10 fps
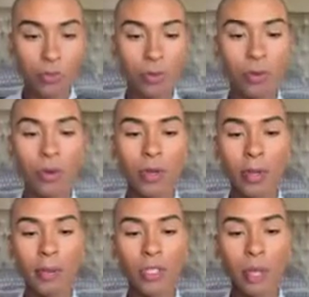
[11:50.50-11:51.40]
beautiful
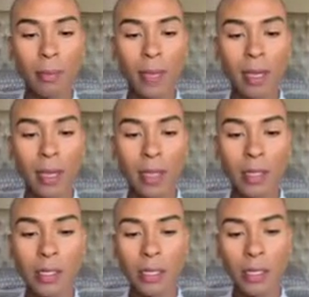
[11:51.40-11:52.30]
cream
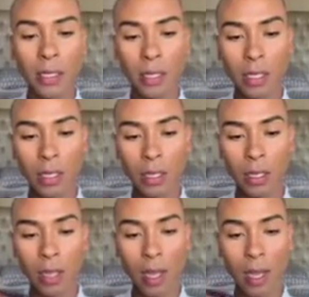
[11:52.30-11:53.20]
champagne color
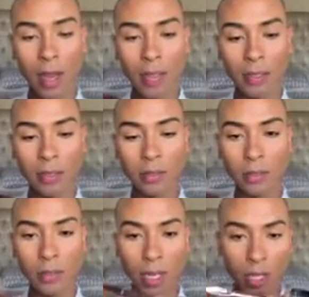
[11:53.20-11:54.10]

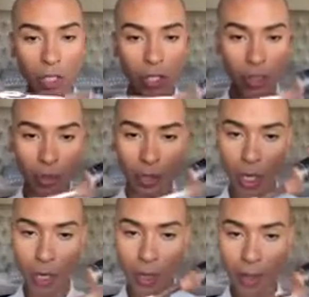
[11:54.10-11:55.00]
highlighter, and I
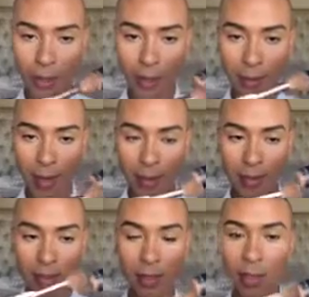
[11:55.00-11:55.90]
just go around
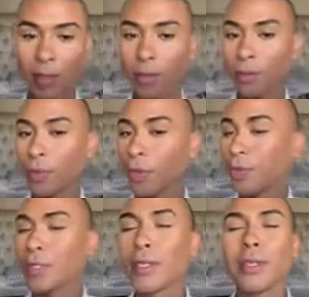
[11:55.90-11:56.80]
like that,
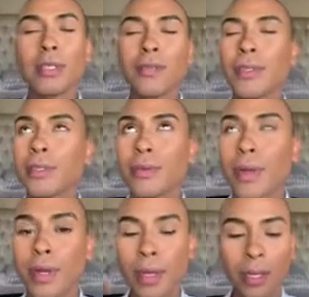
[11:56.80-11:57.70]
and you'll see a
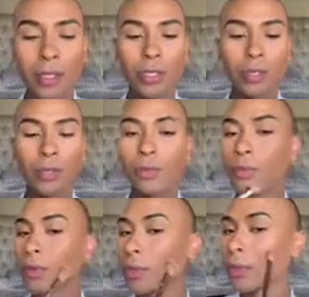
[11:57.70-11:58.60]
difference already. I'll show
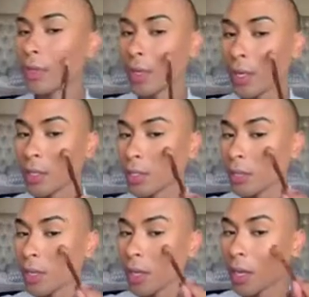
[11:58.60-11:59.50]
you.
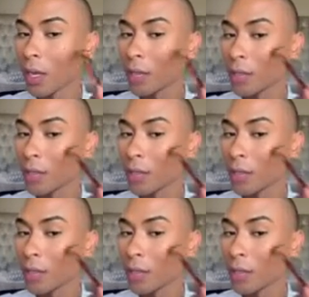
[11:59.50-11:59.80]
And I just